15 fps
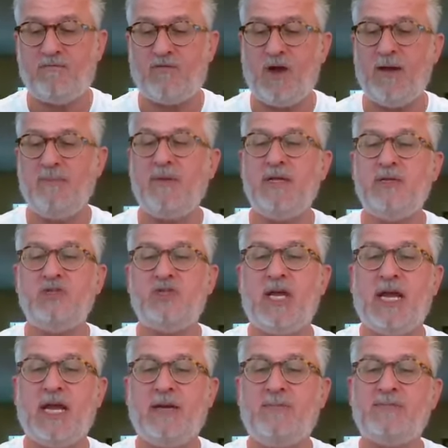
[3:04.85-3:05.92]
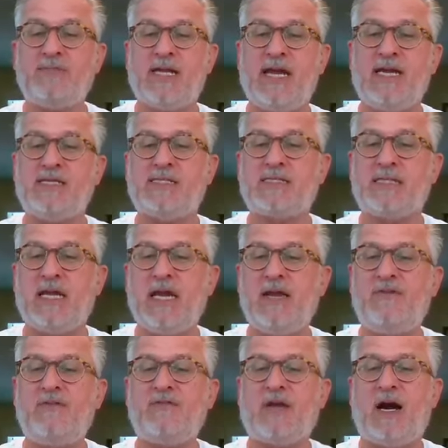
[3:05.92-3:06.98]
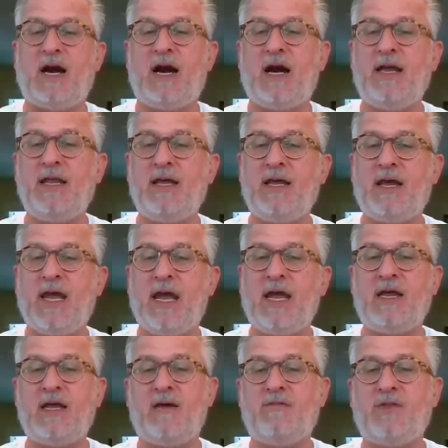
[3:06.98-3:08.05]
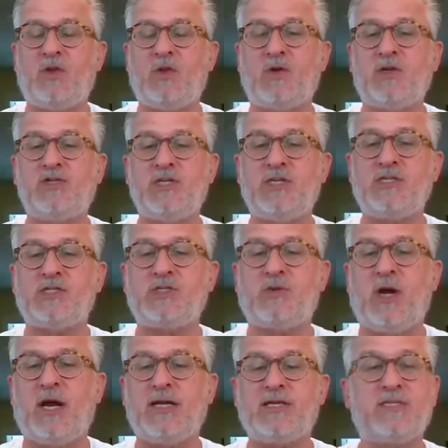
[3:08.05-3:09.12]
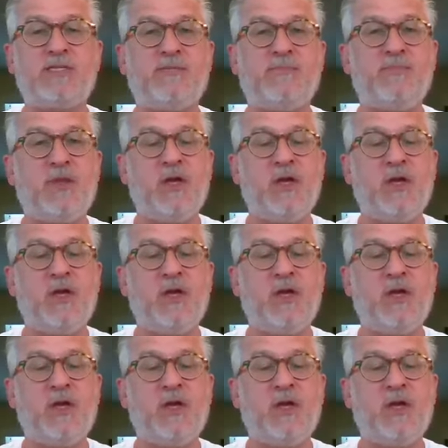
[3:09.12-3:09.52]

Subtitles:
"From James, a slave of God and of the Lord Jesus Christ,